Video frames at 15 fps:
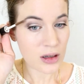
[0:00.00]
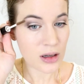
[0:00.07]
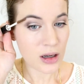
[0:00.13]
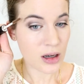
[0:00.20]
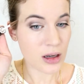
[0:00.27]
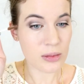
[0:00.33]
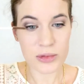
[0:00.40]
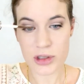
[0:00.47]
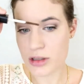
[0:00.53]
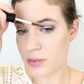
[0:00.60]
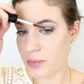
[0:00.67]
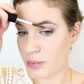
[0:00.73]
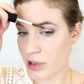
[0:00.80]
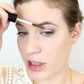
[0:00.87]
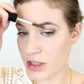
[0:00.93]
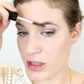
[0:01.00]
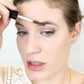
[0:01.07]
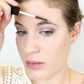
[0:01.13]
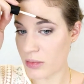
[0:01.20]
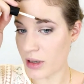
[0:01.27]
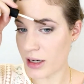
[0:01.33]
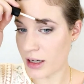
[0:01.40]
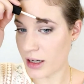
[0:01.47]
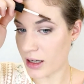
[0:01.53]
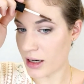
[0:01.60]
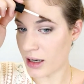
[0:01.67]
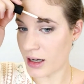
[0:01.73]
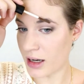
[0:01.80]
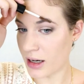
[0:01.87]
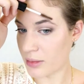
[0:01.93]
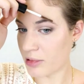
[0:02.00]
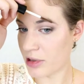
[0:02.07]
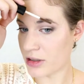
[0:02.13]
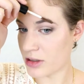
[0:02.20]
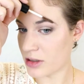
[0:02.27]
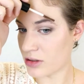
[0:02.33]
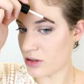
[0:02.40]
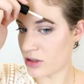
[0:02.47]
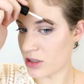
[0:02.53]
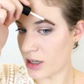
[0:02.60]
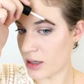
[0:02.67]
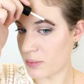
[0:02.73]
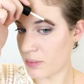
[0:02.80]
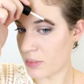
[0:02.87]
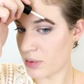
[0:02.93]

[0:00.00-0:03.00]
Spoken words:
I am just brushing my eyebrows into shape.